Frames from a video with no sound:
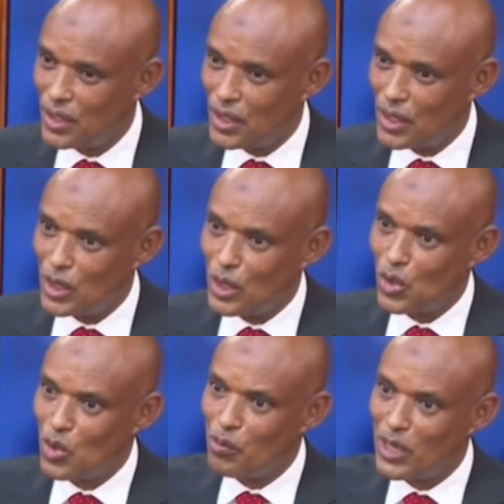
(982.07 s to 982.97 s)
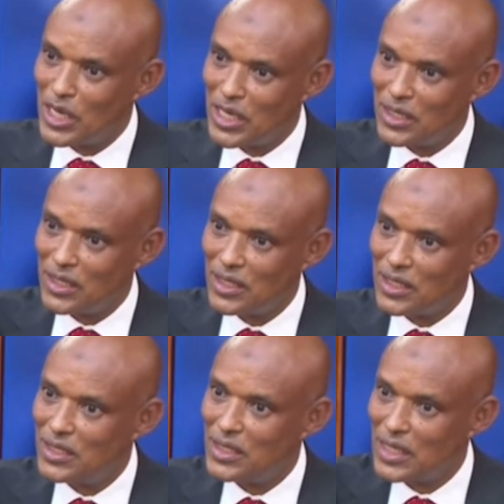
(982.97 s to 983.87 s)
the complainant is
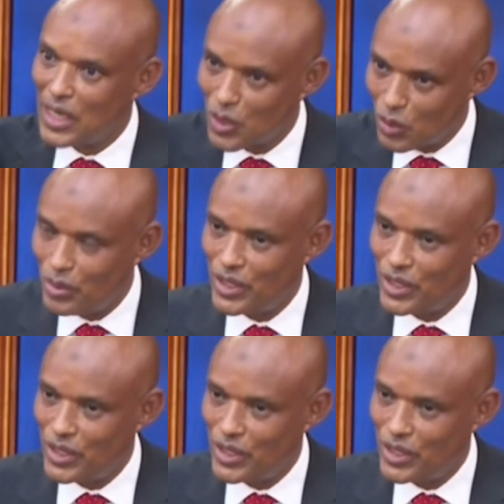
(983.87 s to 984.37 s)
in Nairobi.